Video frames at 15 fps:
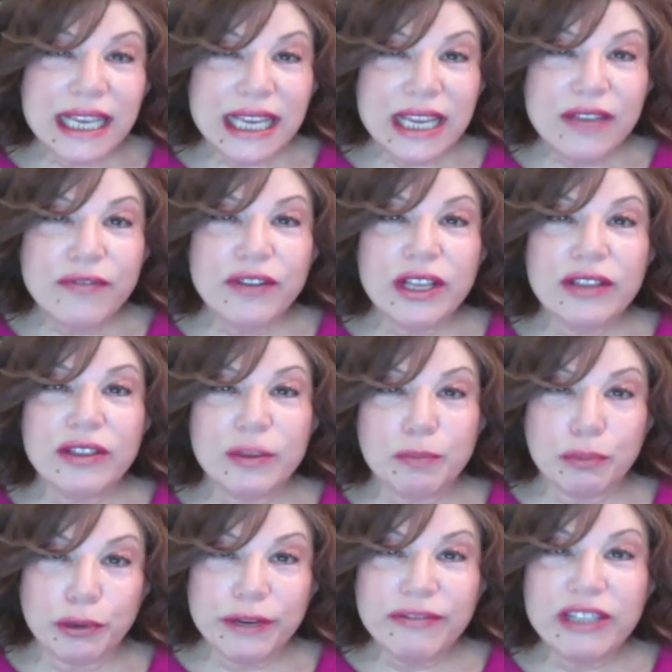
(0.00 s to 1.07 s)
even the
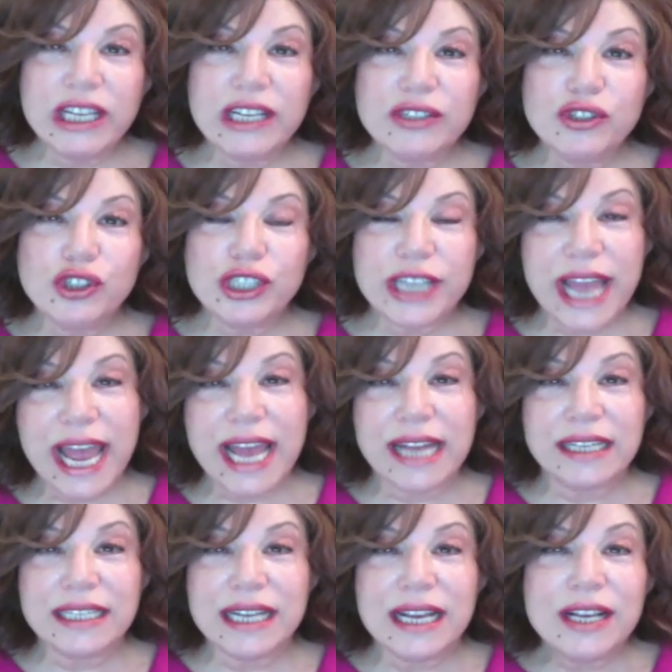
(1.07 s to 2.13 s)
privileged
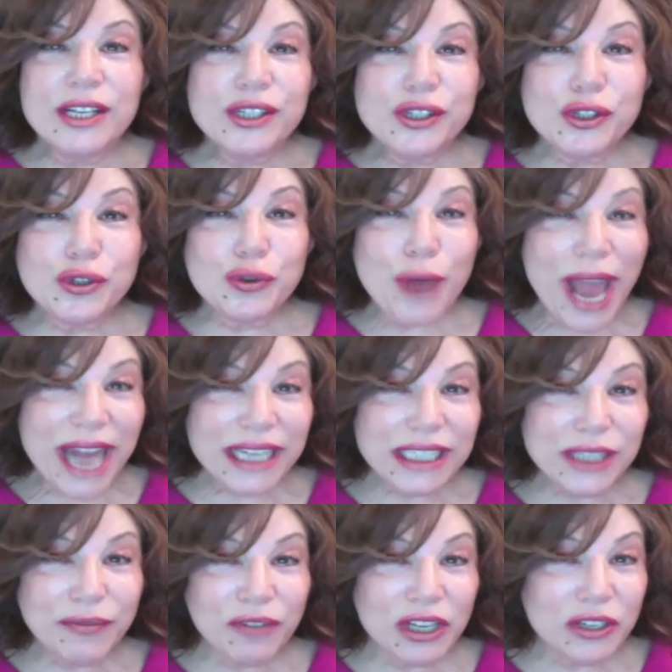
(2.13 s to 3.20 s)
and
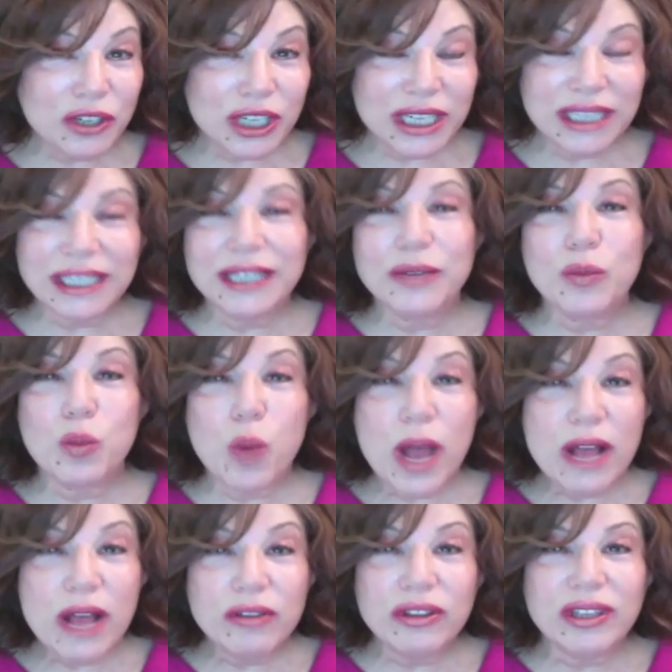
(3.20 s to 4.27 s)
stratospherically
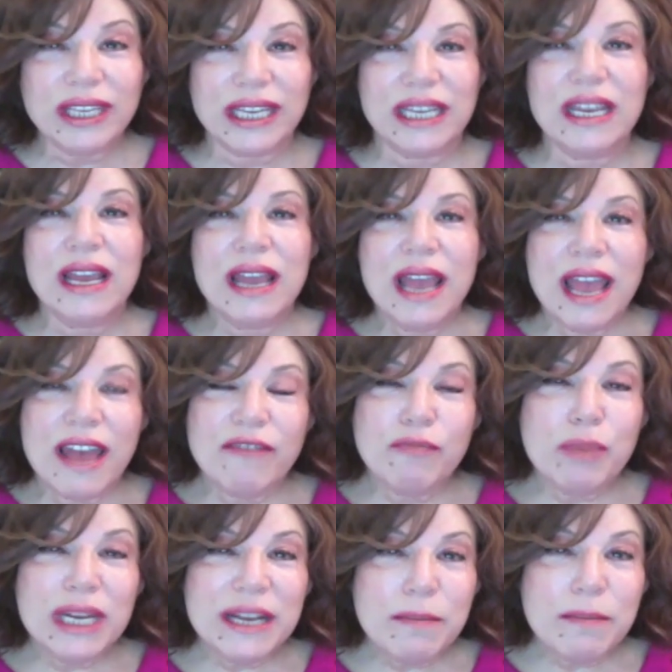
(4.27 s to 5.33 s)
wealthy have
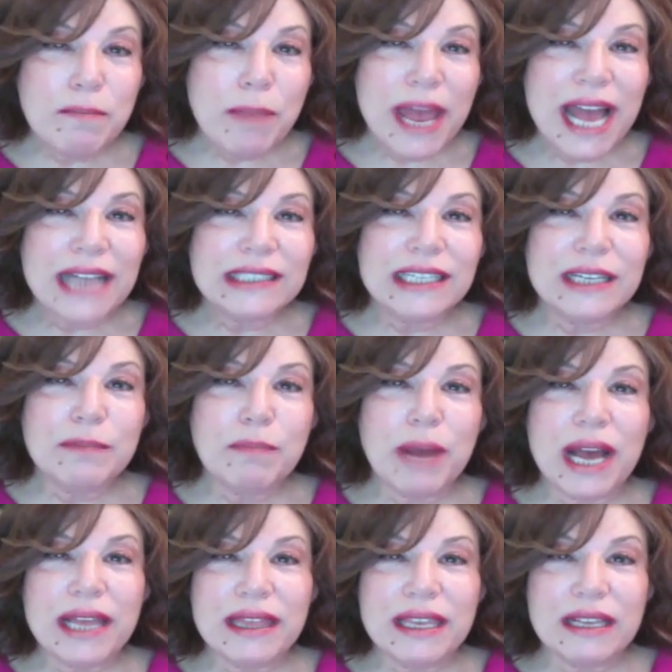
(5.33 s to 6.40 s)
been impacted
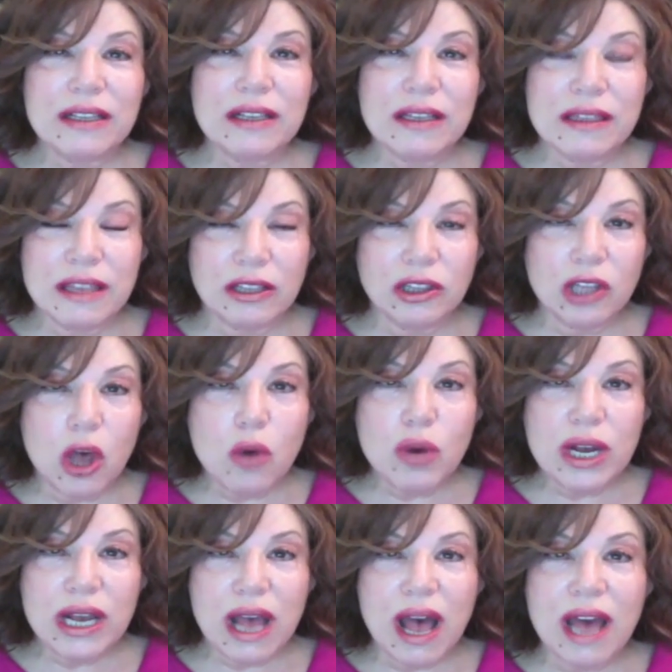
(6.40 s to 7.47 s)
by the, the low
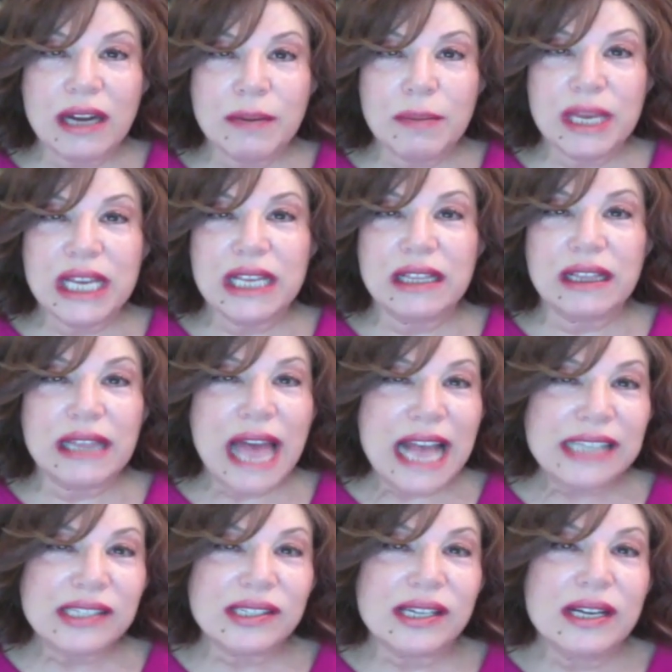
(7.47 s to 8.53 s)
economy in the
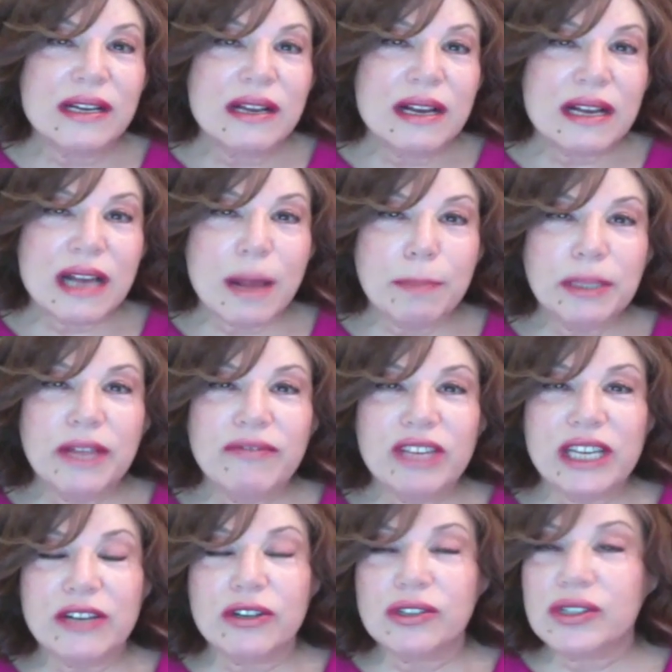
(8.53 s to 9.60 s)
last couple of
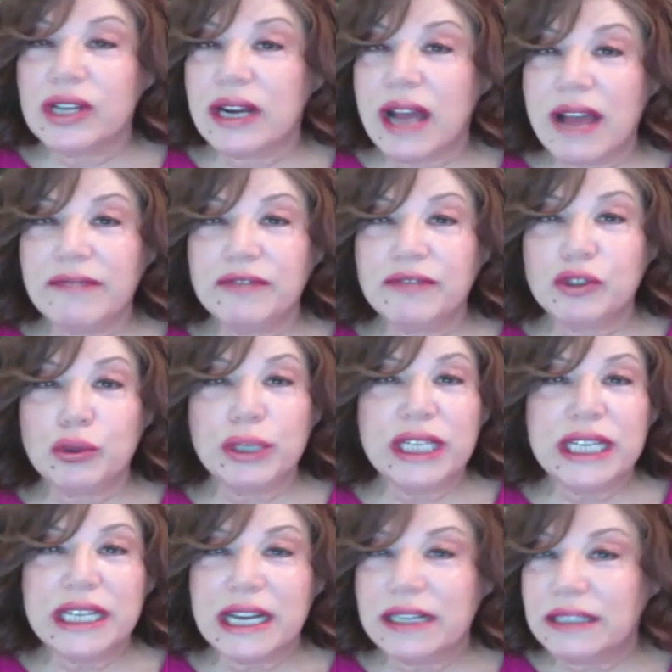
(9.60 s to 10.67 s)
years. And I've
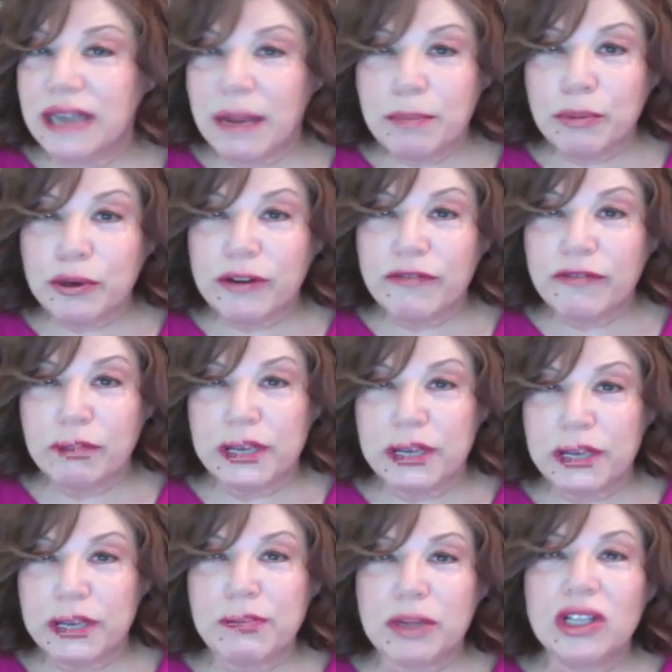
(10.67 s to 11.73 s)
treated a number of
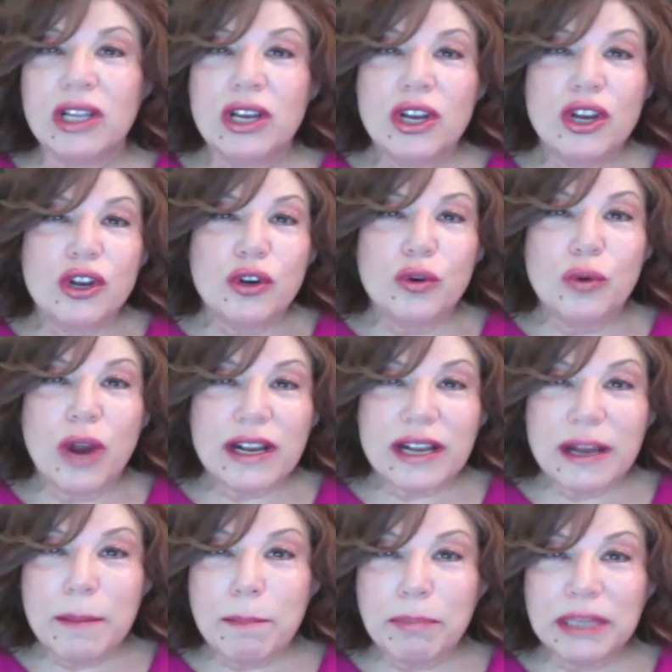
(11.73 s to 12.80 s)
people who are
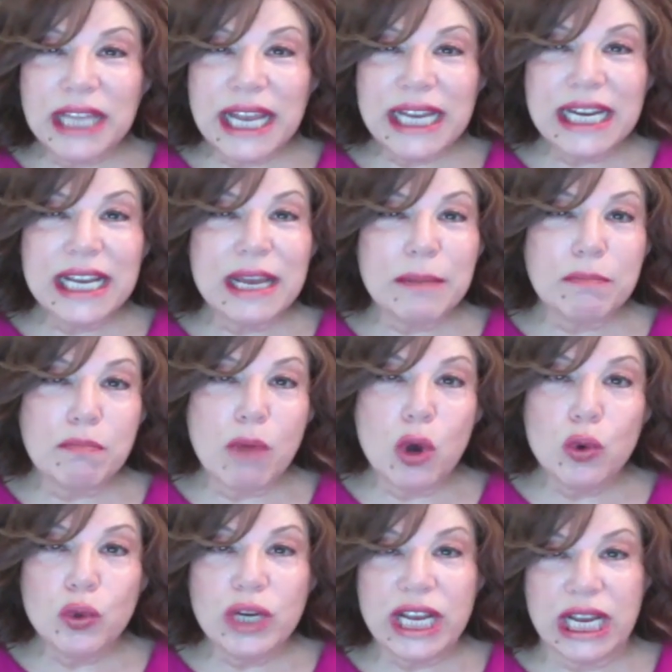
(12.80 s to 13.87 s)
complaining and
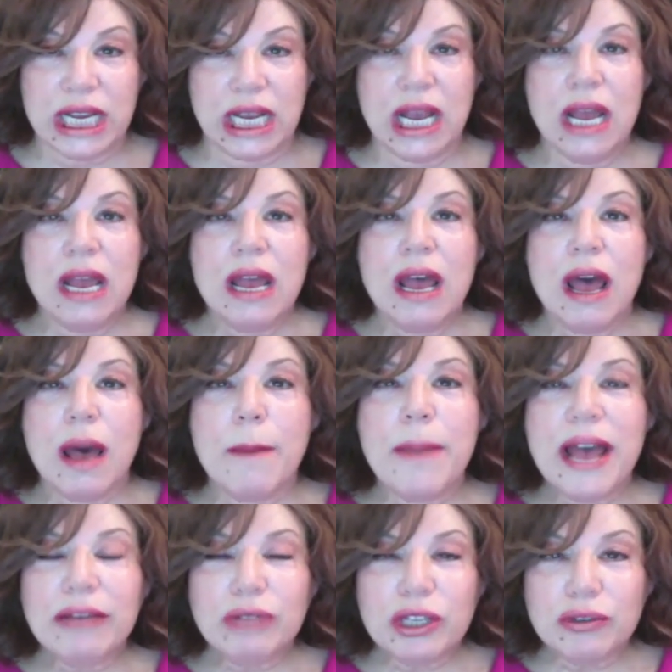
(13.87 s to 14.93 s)
moaning
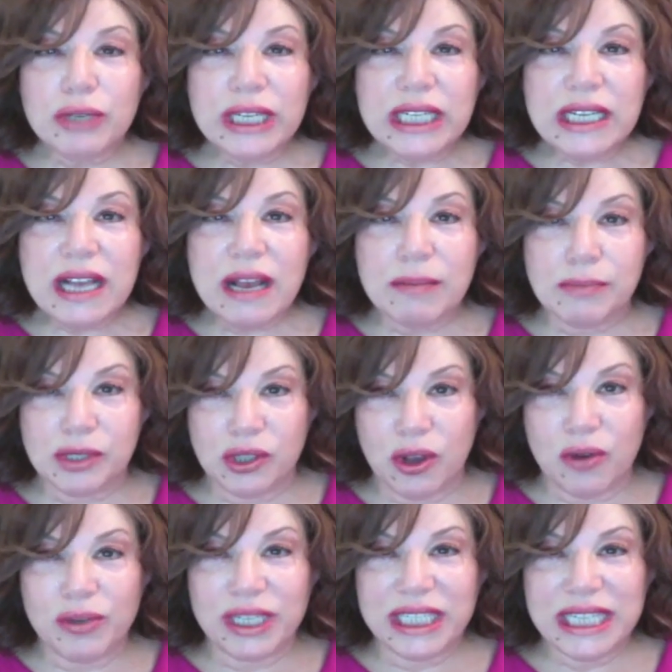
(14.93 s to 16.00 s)
about their incomes
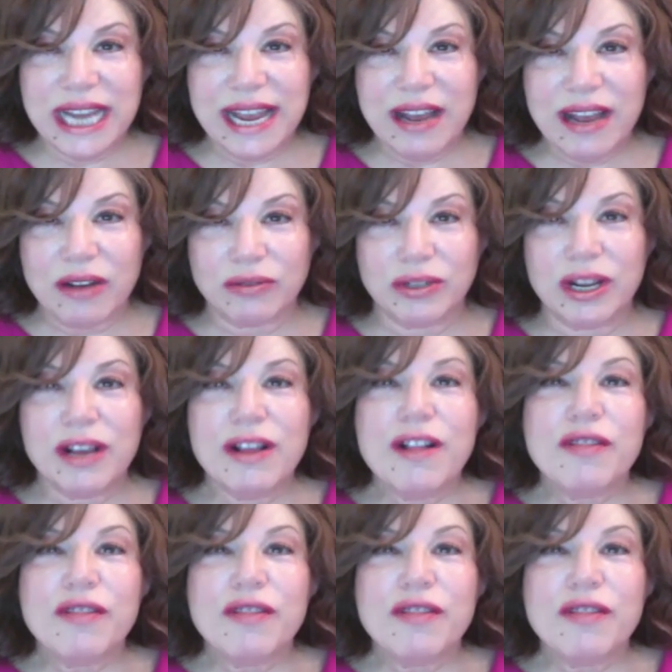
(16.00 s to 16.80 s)
going down.